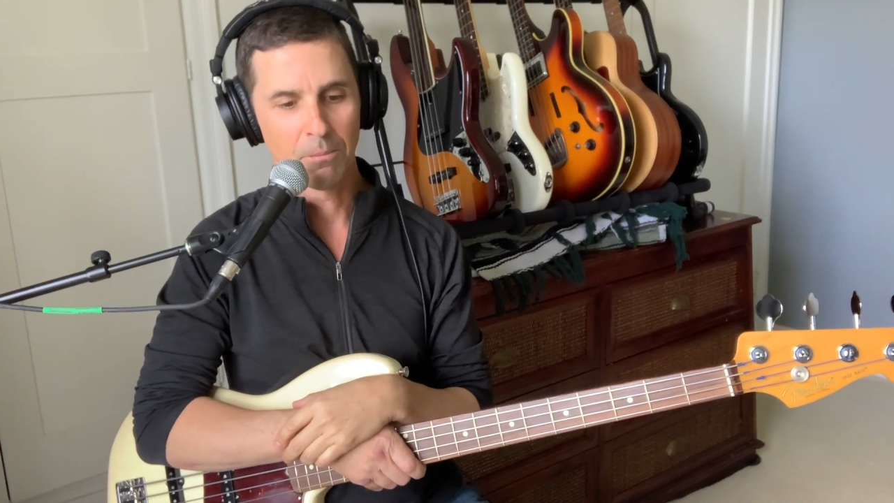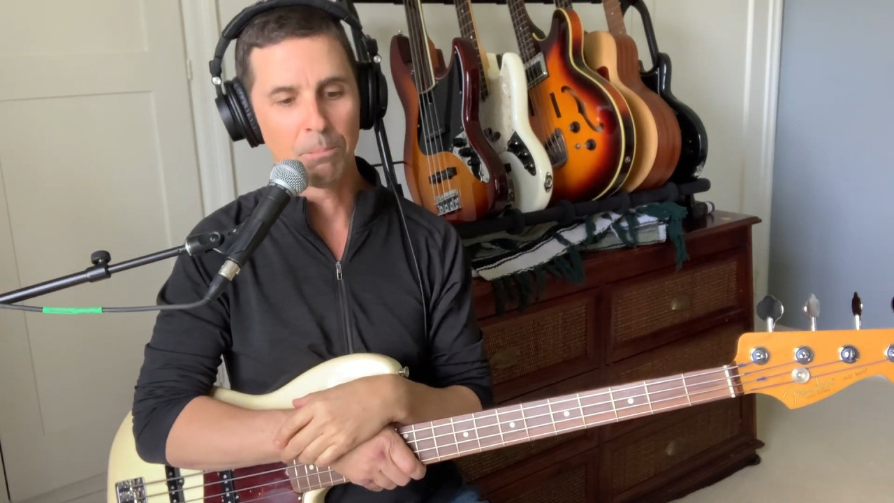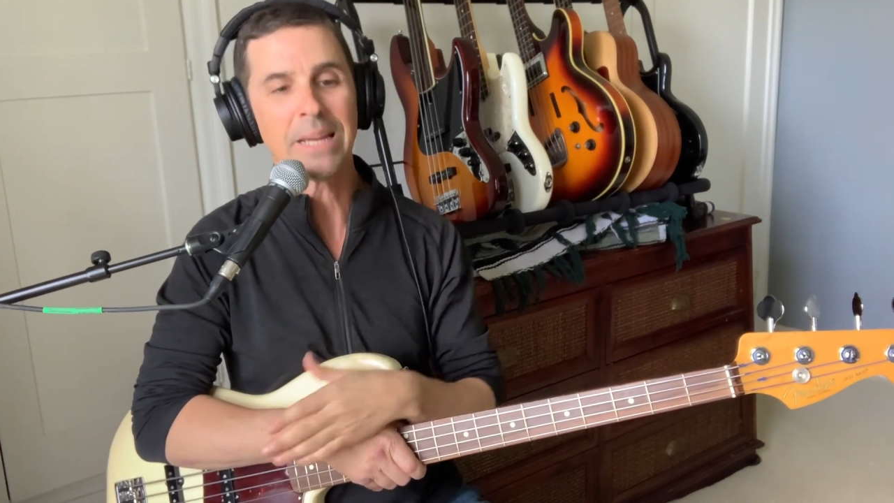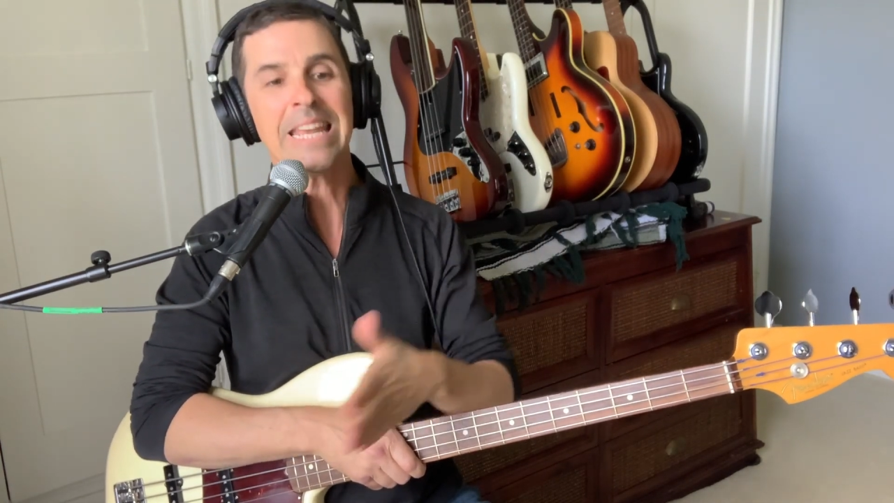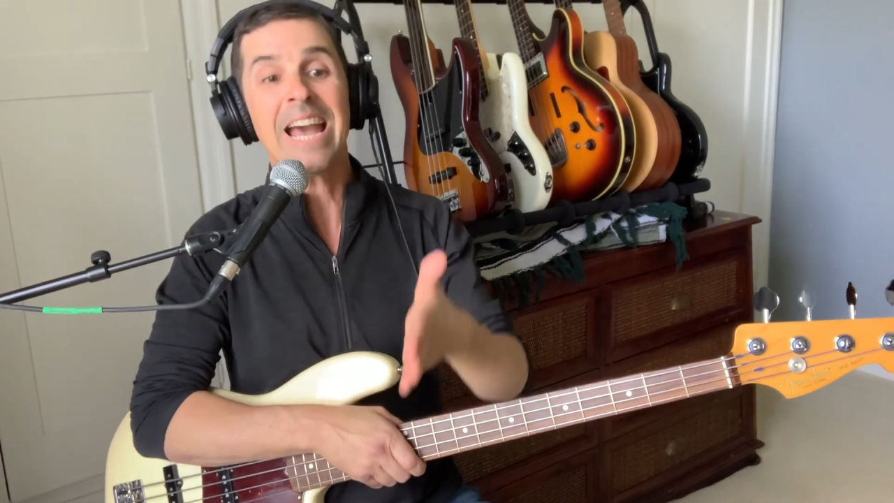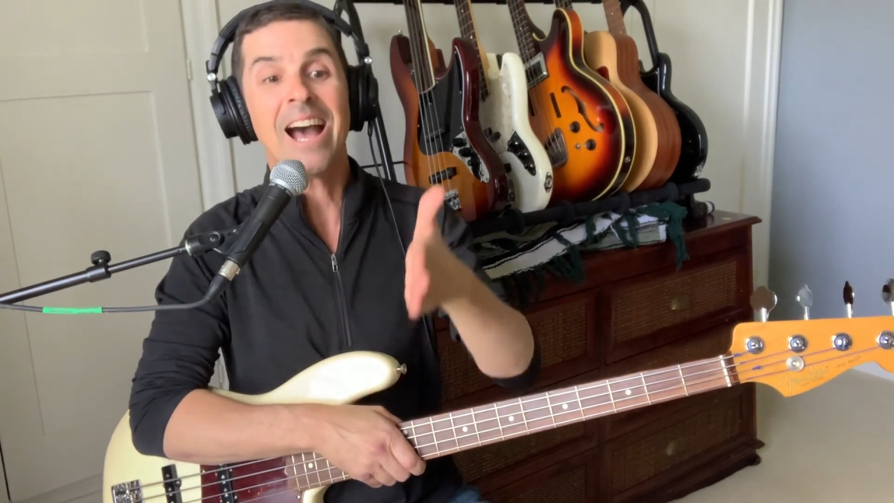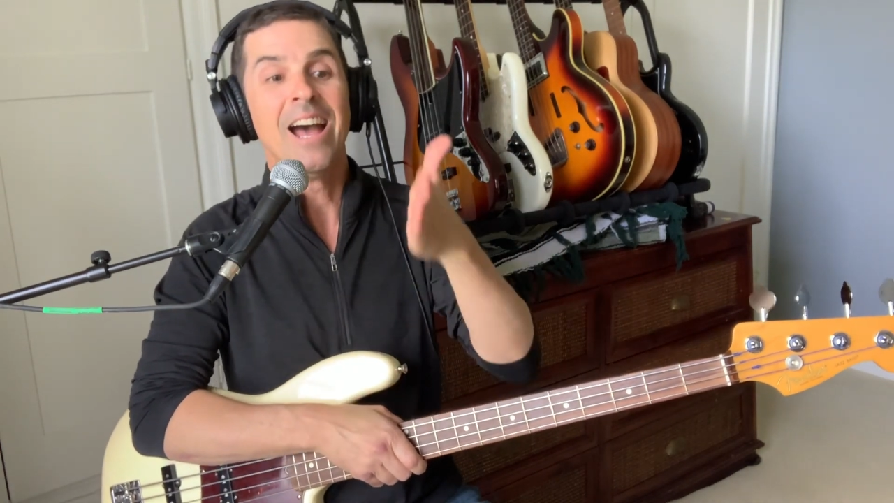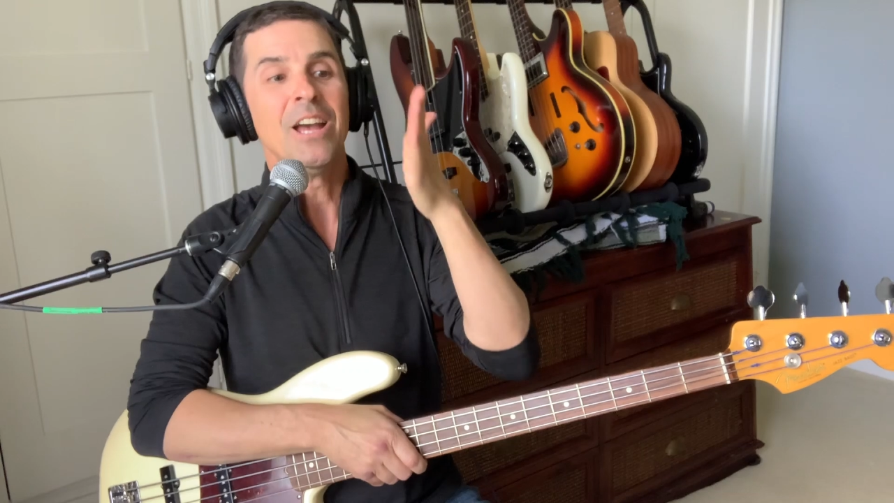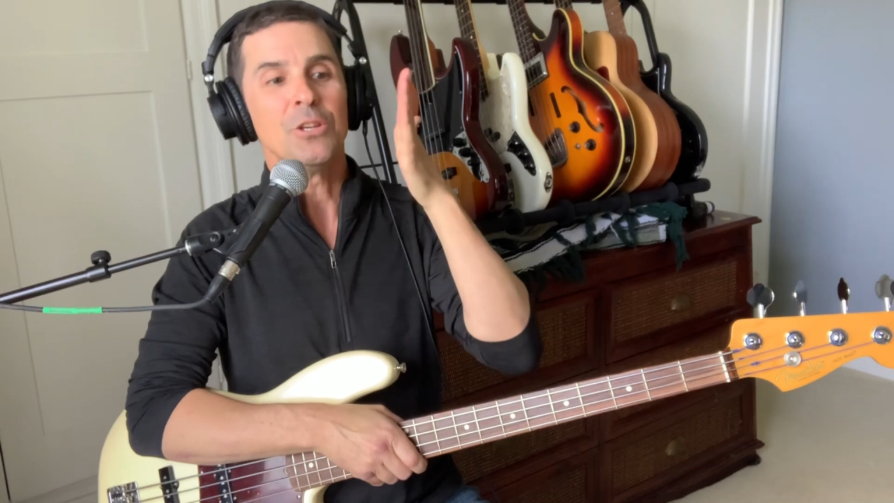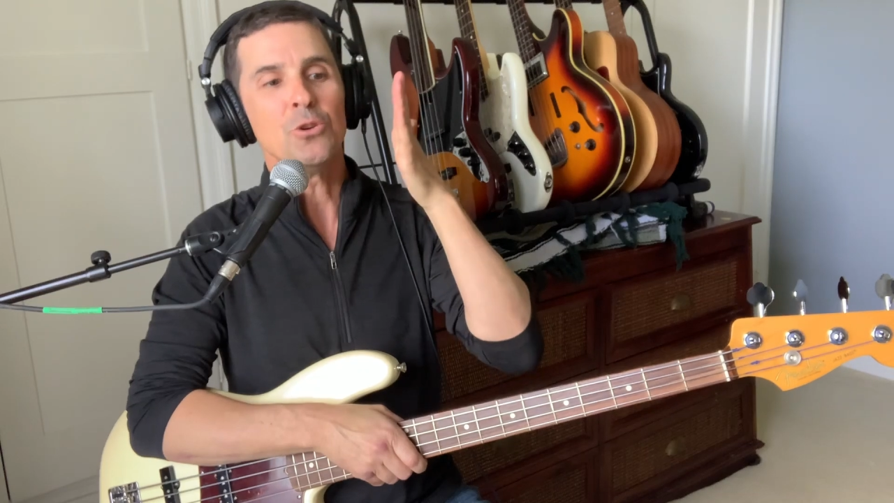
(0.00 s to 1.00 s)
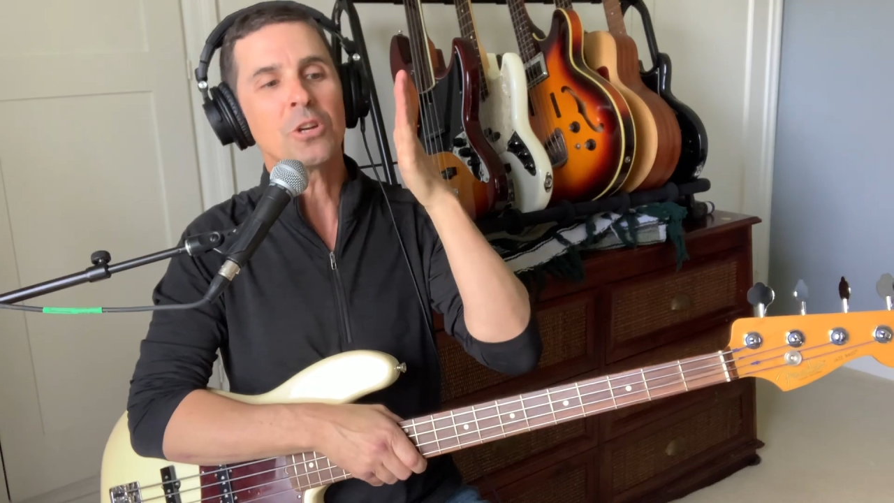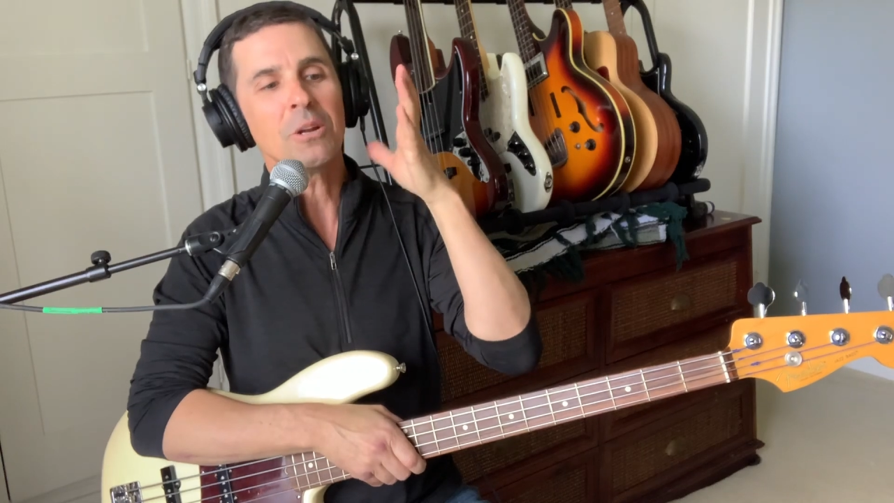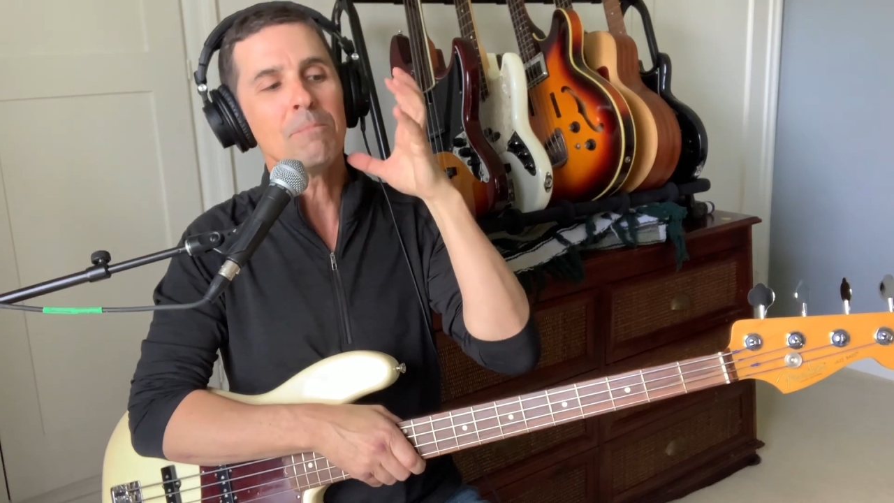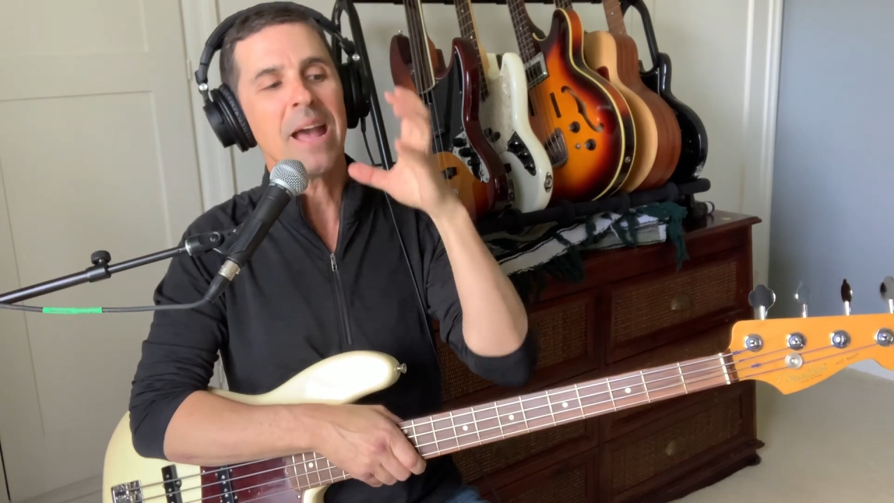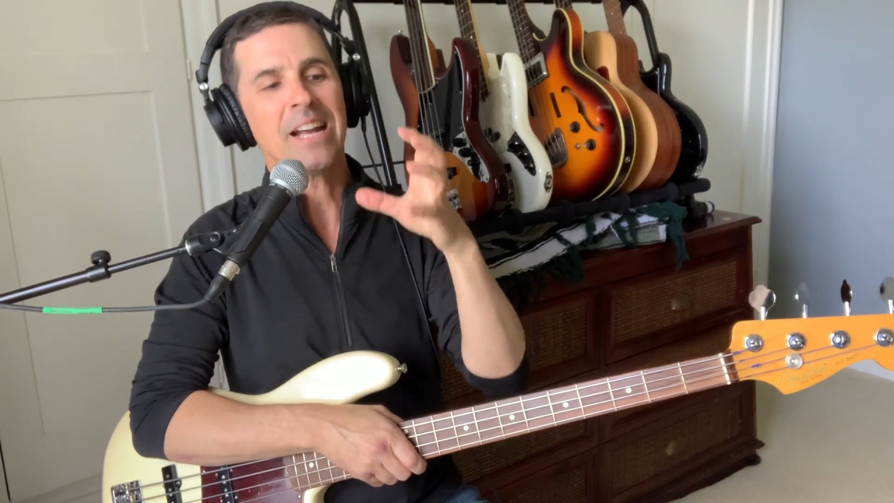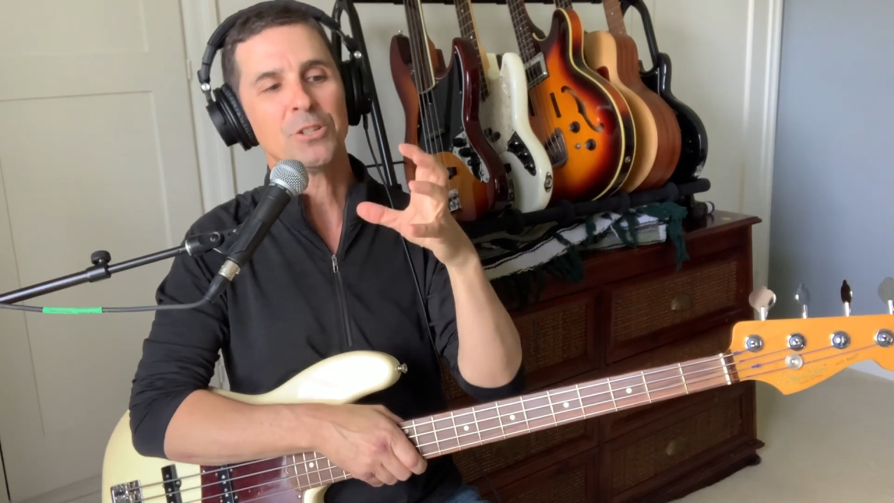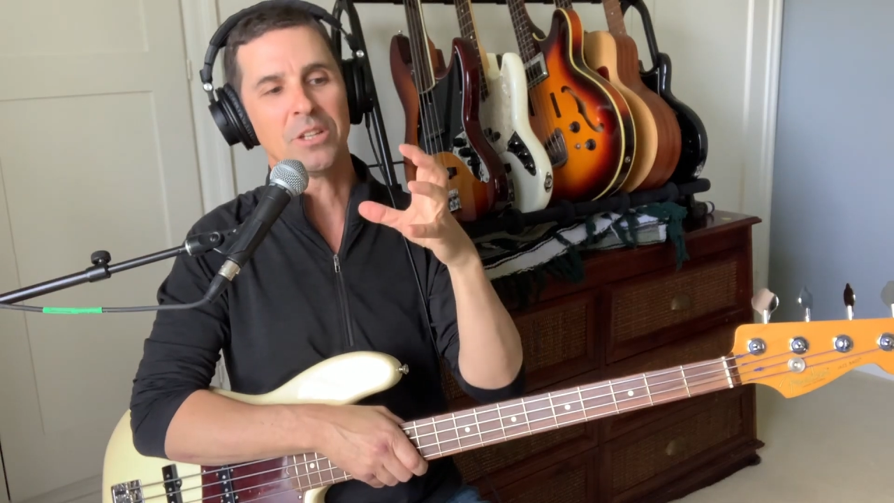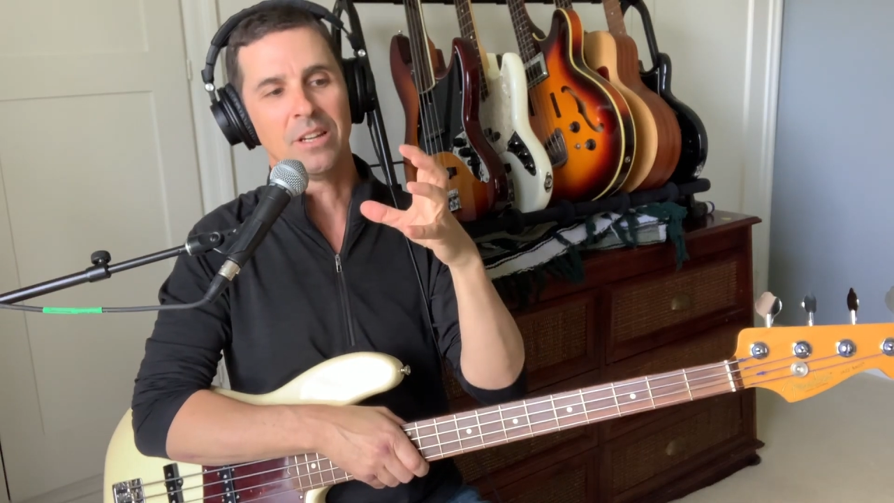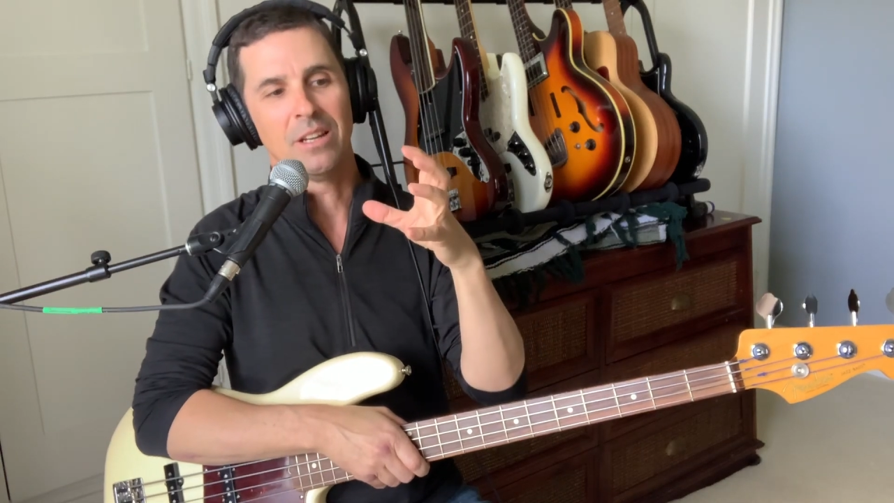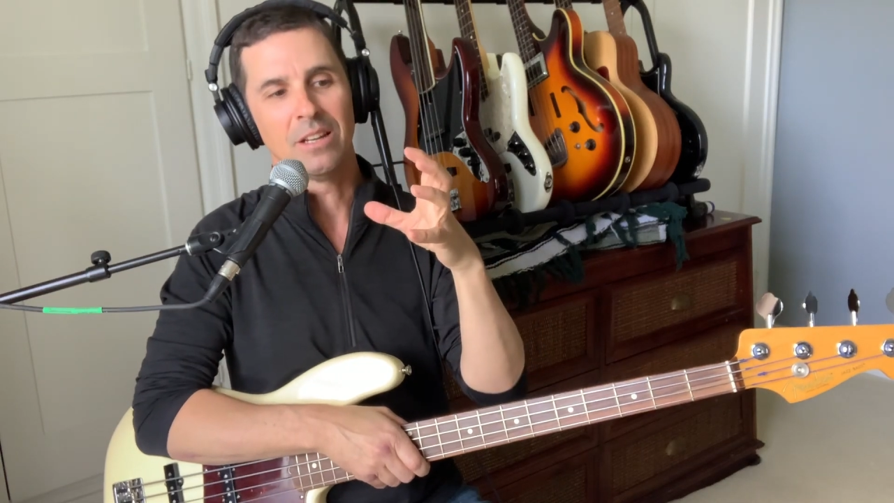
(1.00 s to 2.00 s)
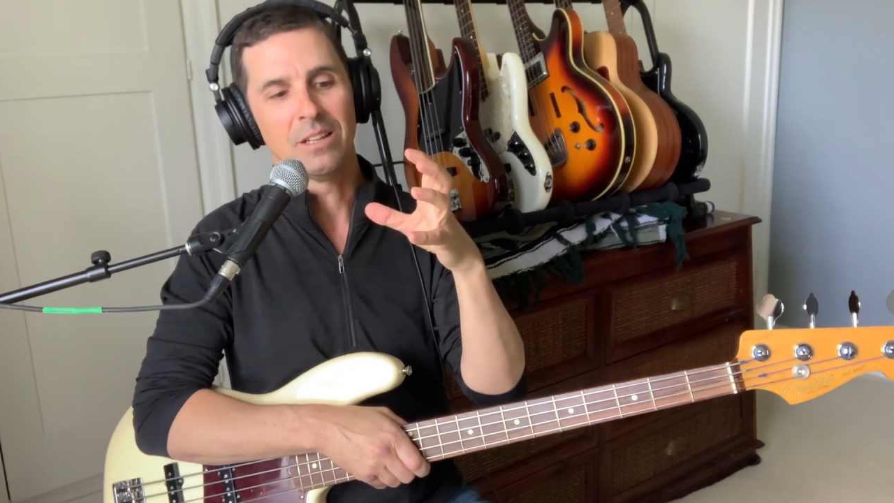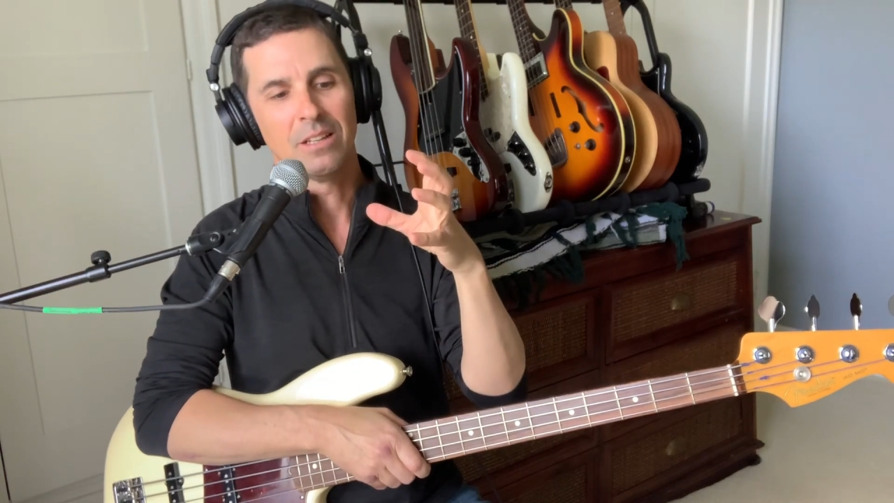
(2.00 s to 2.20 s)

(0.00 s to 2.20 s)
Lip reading: but yeah, you could imagine